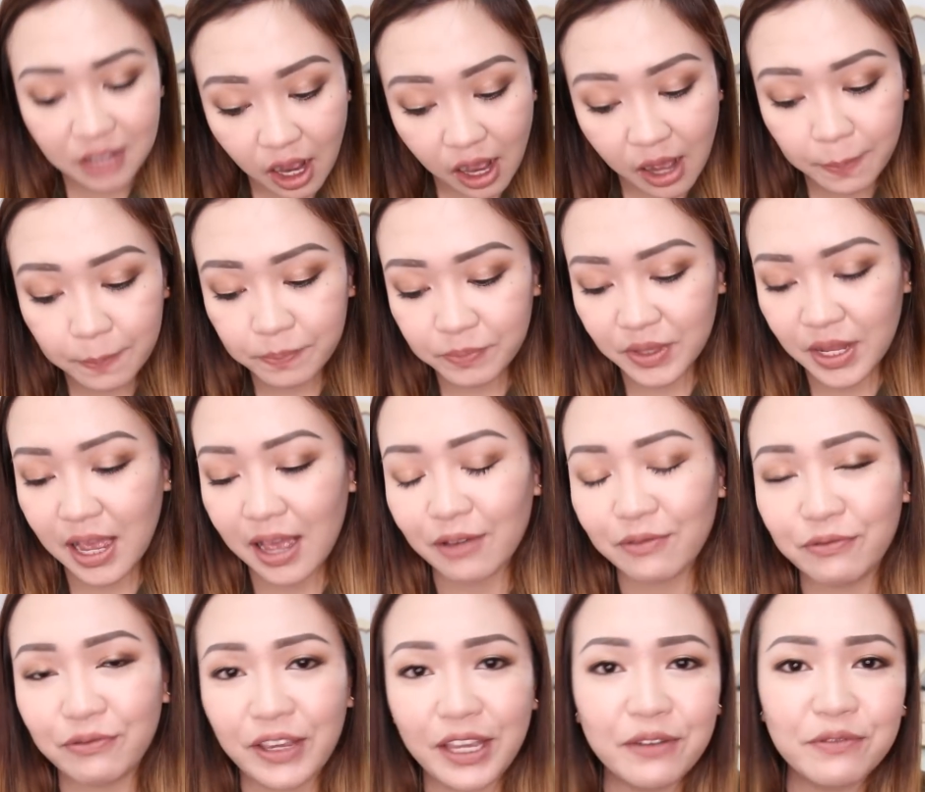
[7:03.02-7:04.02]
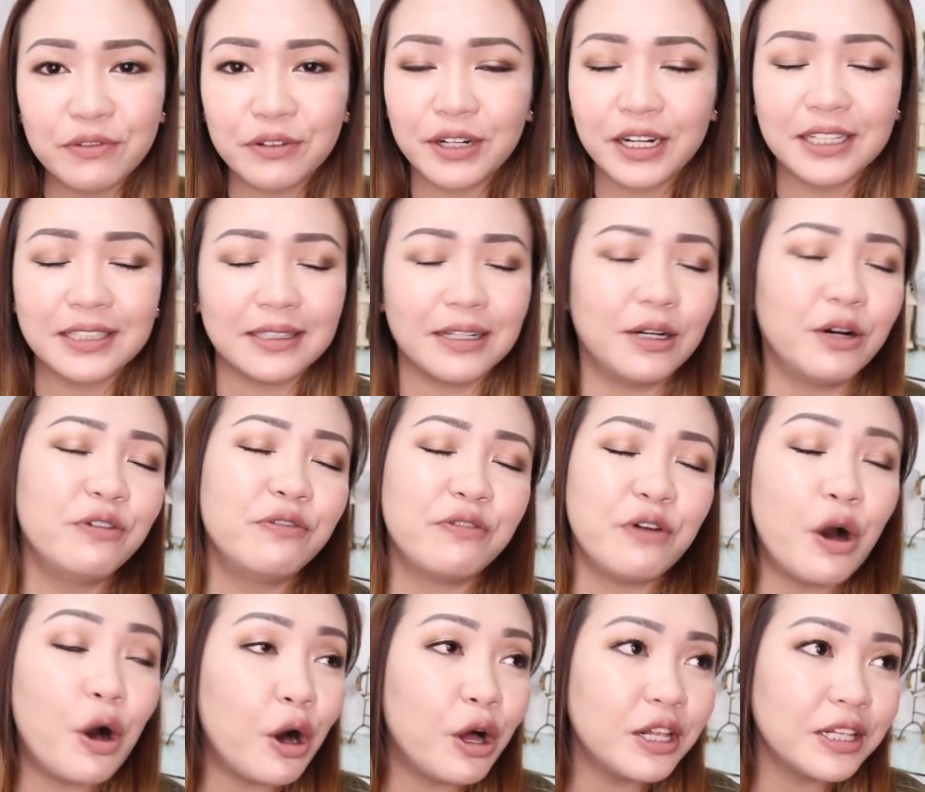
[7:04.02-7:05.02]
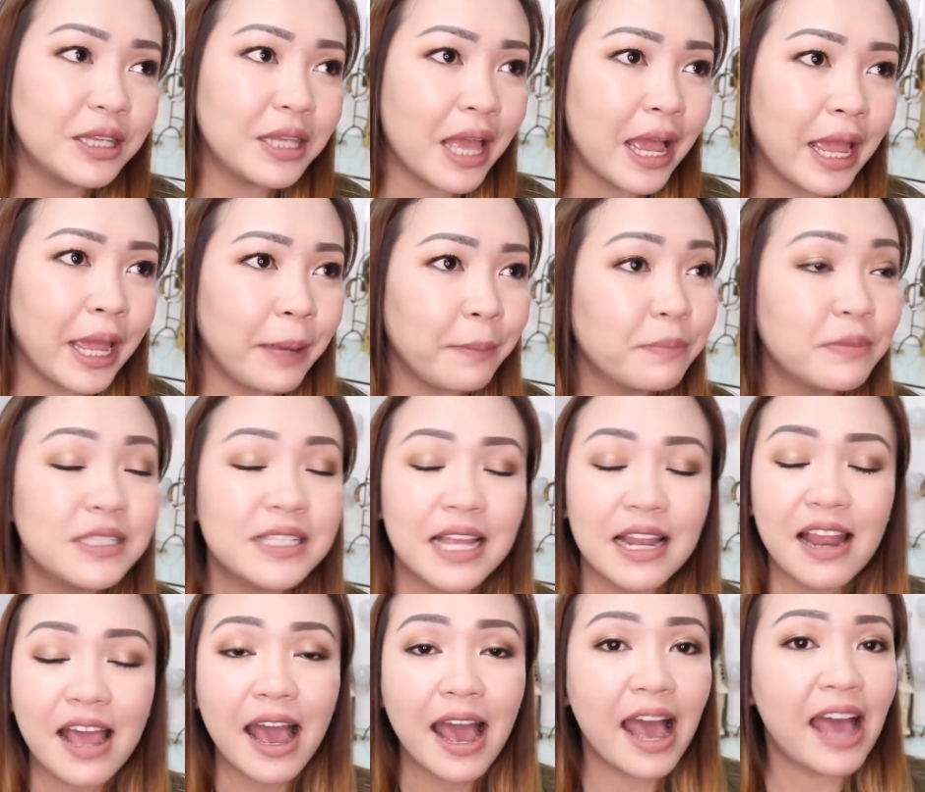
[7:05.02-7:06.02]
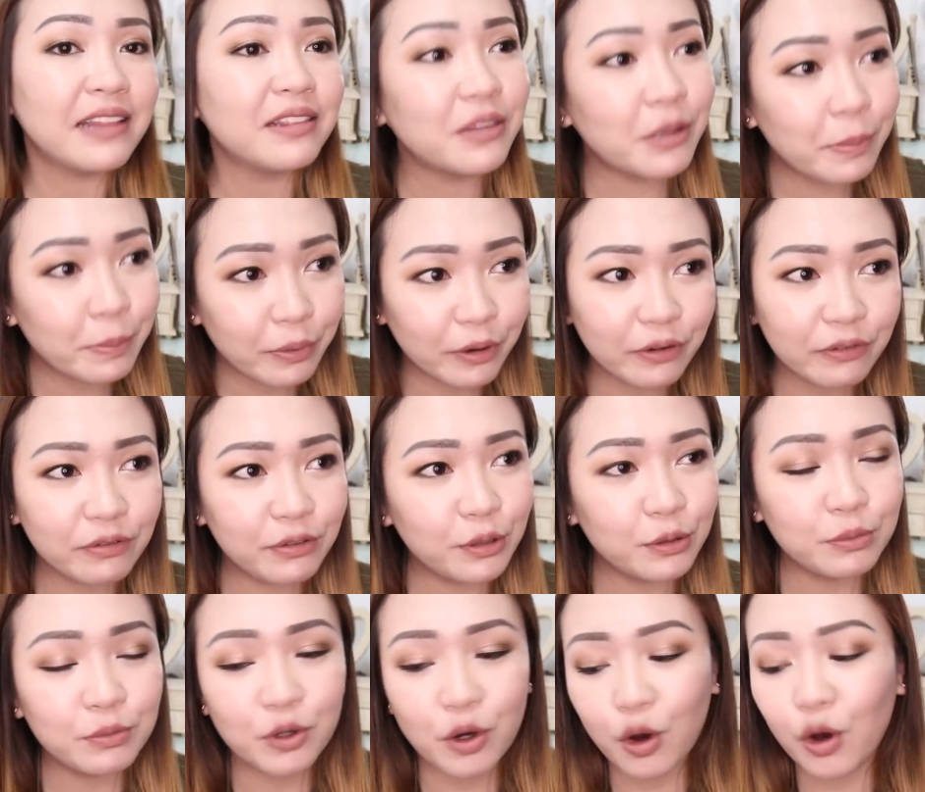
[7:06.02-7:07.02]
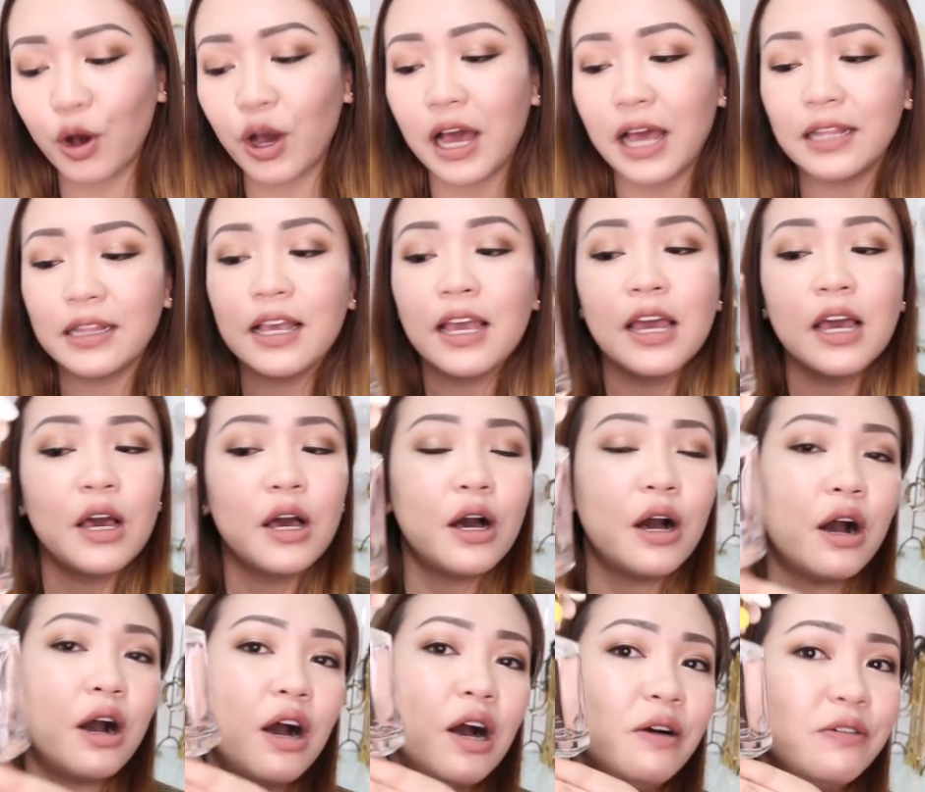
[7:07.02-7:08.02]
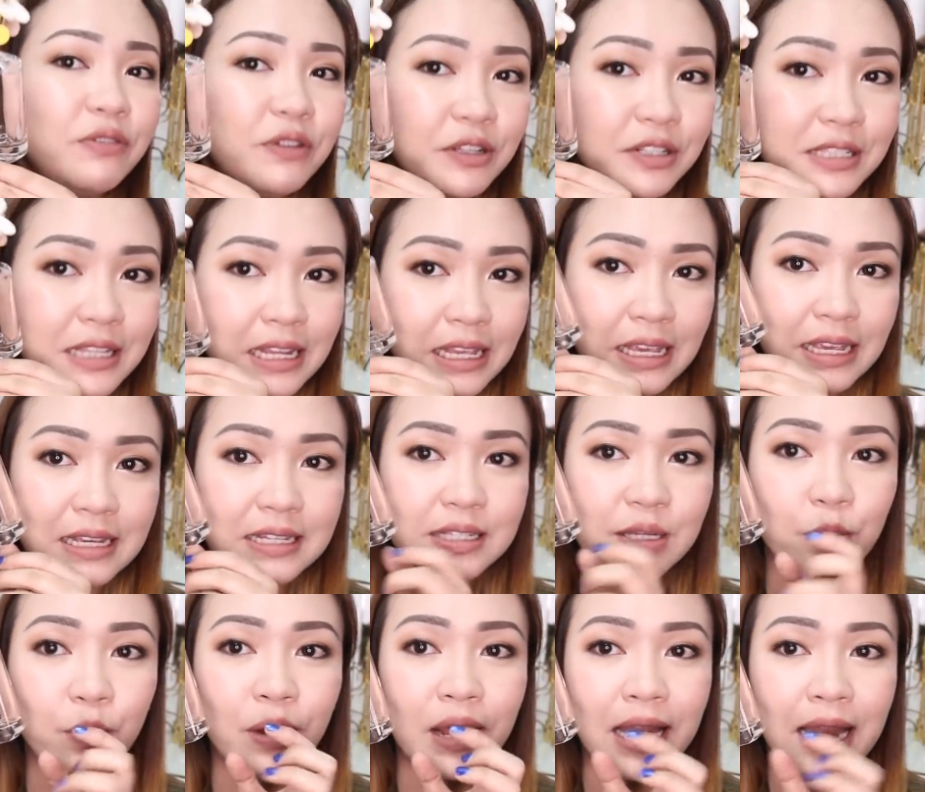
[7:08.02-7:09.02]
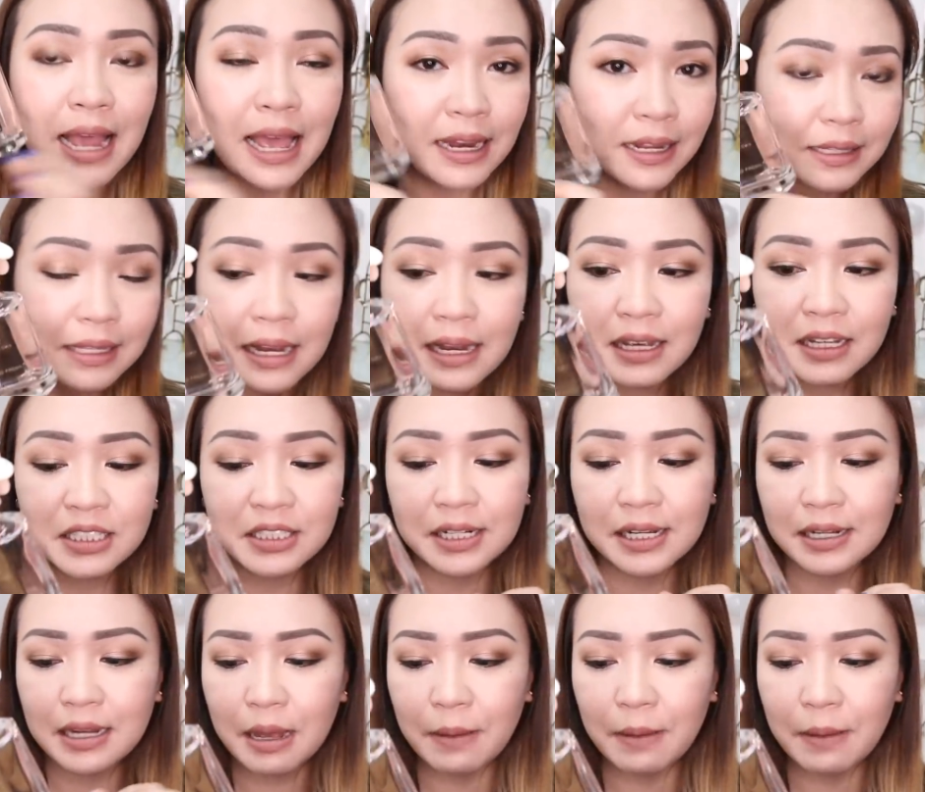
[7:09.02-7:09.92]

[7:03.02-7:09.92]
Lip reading: top na favorite of all time sa lahat ng perfume ko at obviously kasi wala na talaga siyang